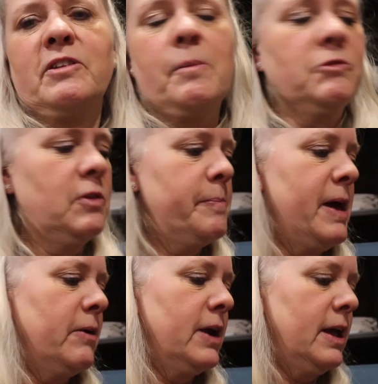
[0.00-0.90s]
it comes with a
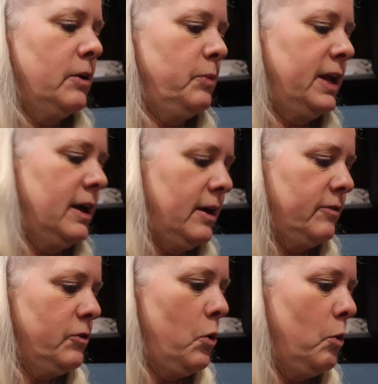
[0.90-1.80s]
power head. We
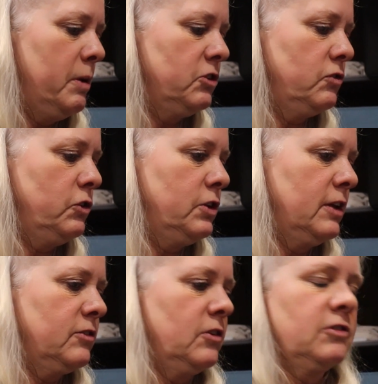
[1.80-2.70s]
have a whole bunch of
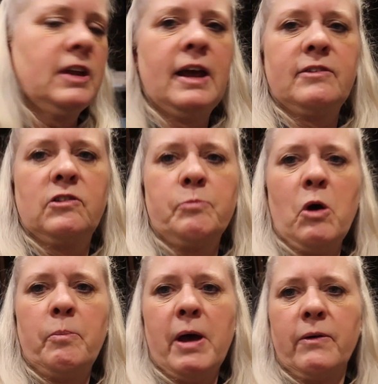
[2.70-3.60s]
utensils. It has a
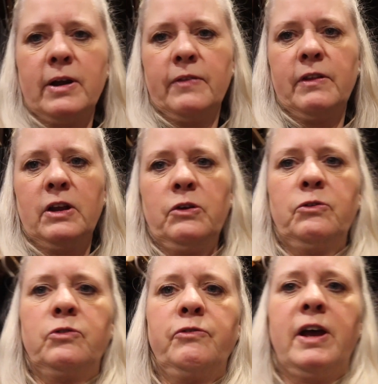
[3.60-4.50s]
small power head that I use for